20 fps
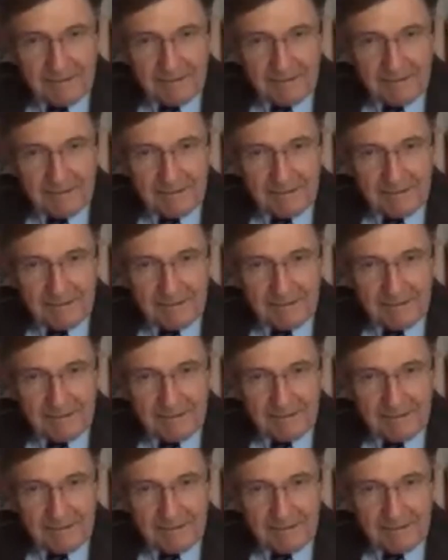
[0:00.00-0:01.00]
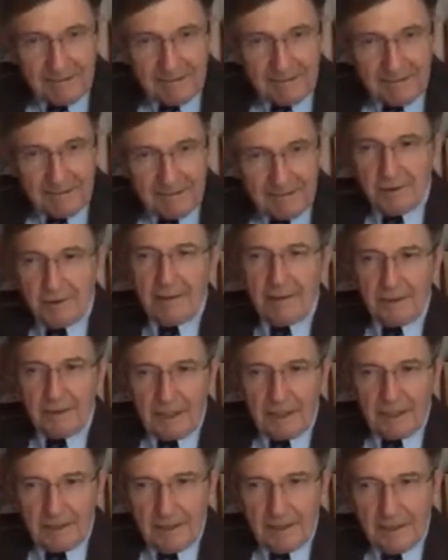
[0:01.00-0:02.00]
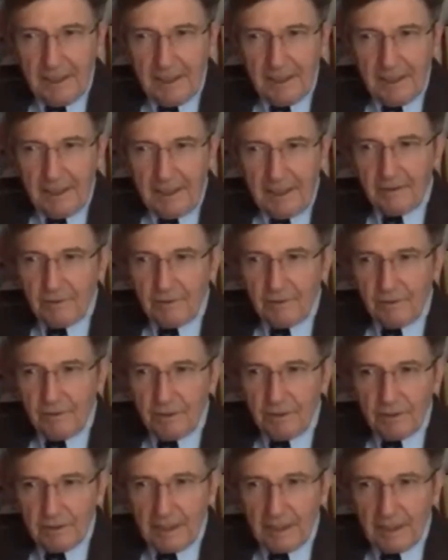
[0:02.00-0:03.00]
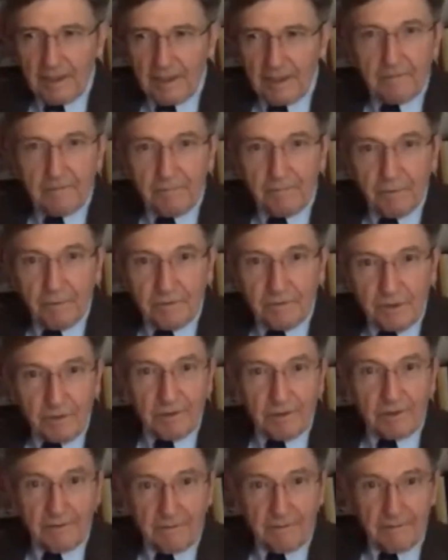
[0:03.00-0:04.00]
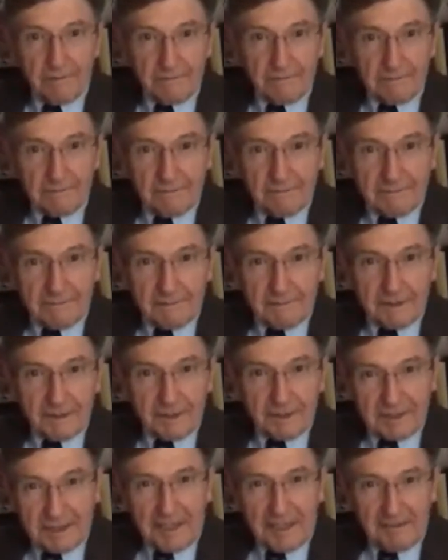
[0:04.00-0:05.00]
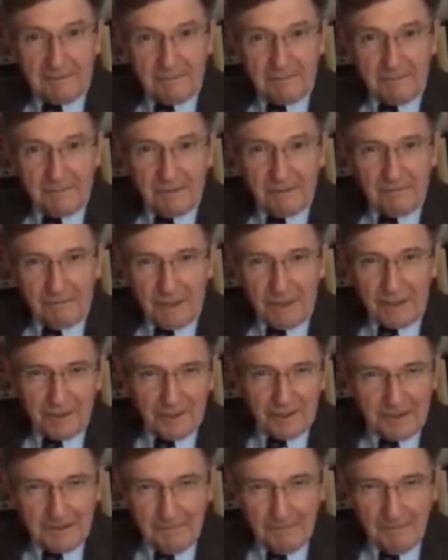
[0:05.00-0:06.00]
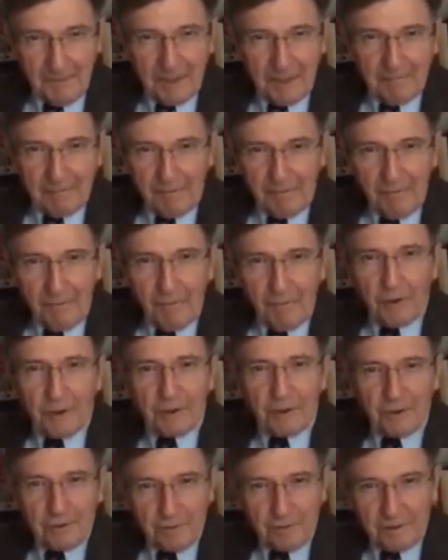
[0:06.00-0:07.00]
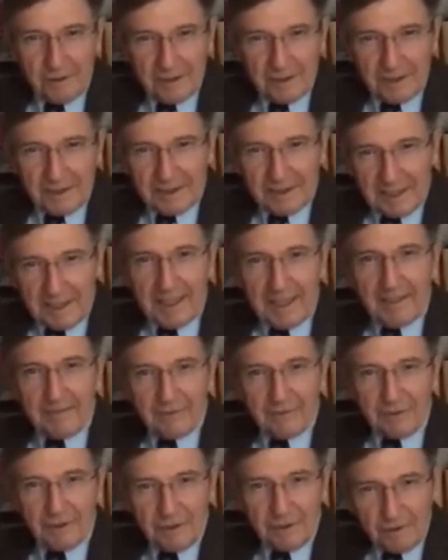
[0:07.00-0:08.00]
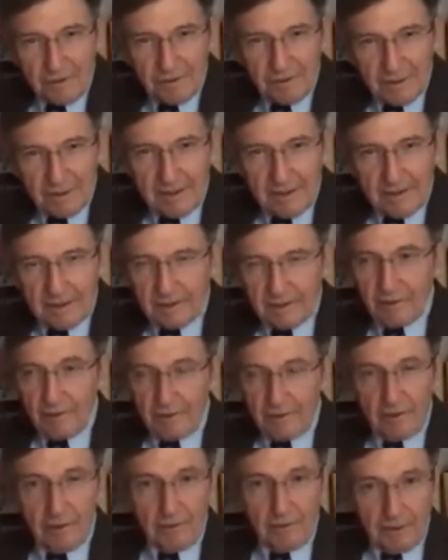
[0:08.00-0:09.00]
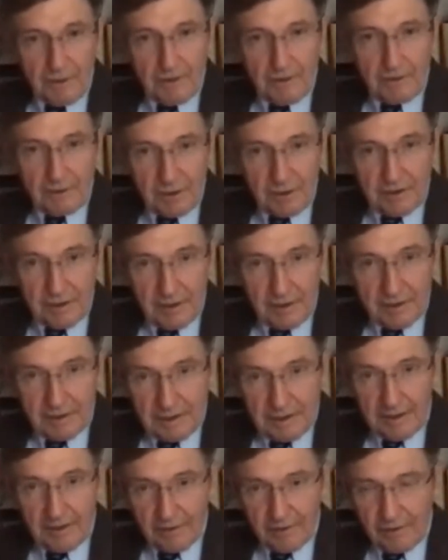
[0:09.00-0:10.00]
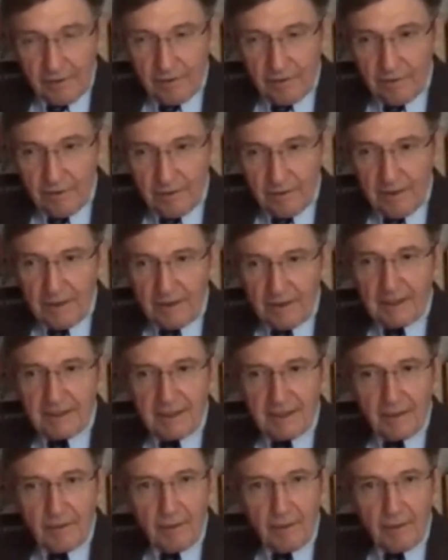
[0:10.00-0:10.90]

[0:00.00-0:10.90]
Imagine, yes? So you solve it directly and you drill and it don't improve the drill. The same failure before you and after you. So you know what it tells you?